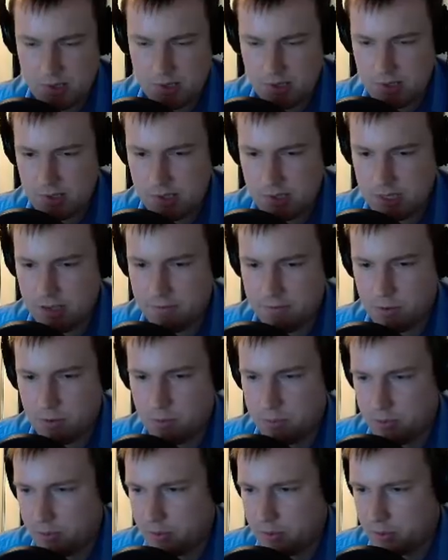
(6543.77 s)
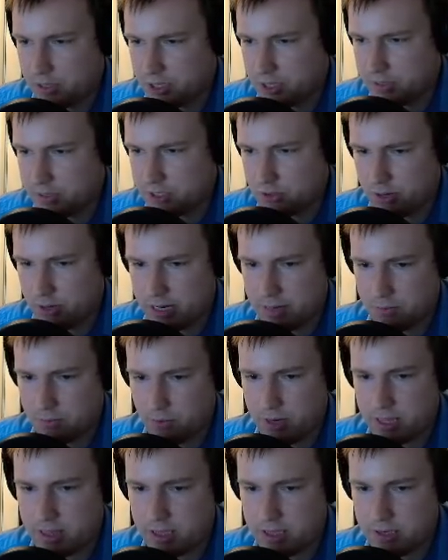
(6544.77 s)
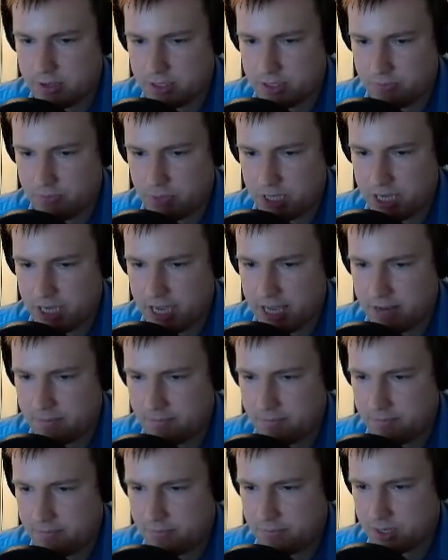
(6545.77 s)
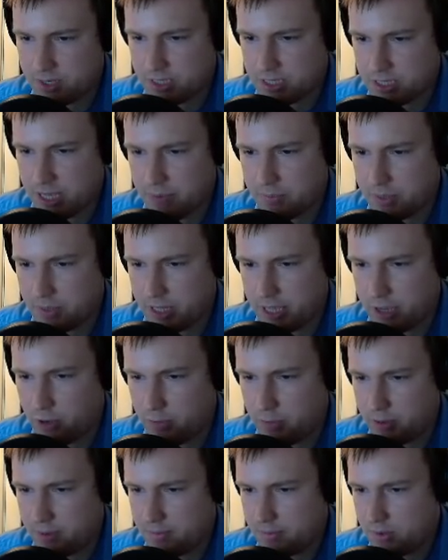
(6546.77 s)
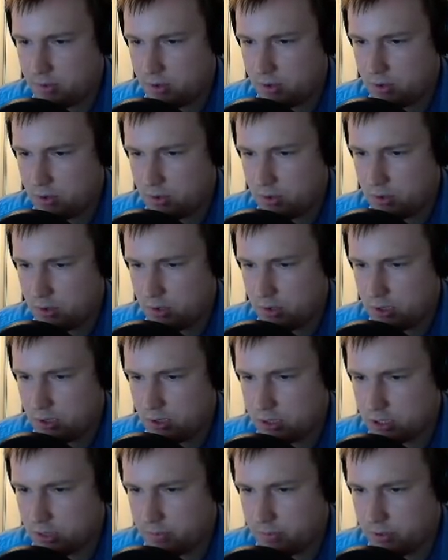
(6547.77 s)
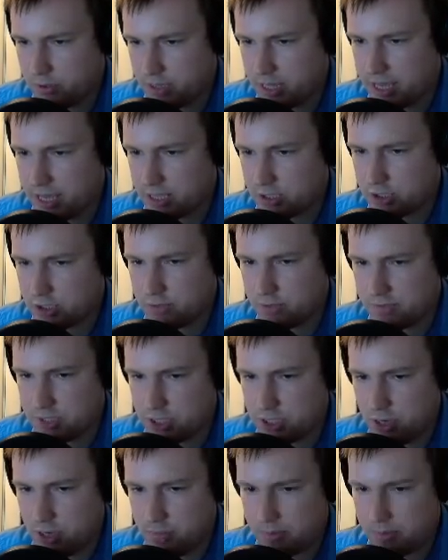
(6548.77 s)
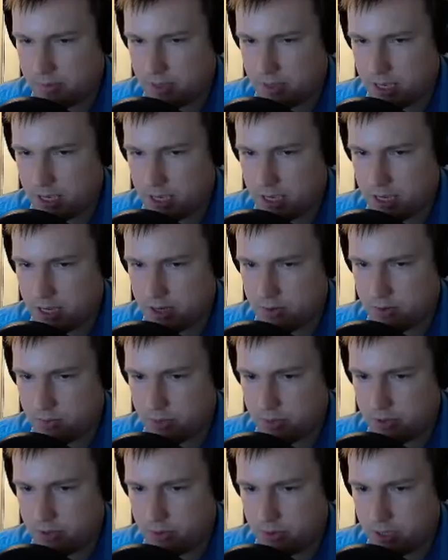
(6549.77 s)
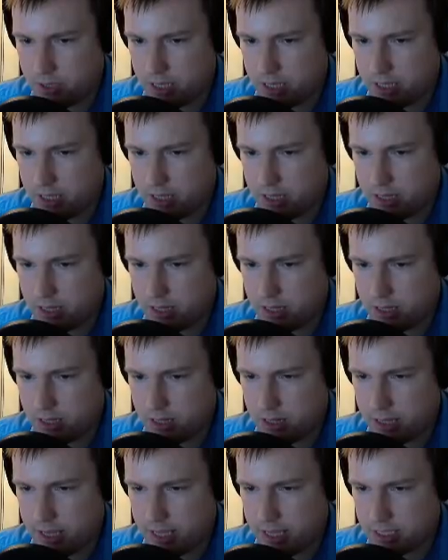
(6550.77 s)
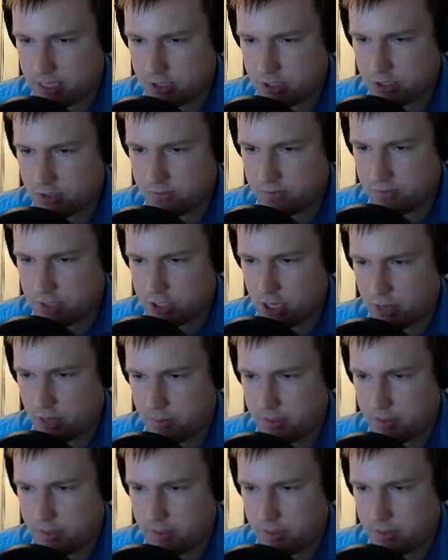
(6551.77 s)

The other thing we'll probably want to do is try and upgrade those if we can, because that will help. So reorder that to the top, and reorder that to the top.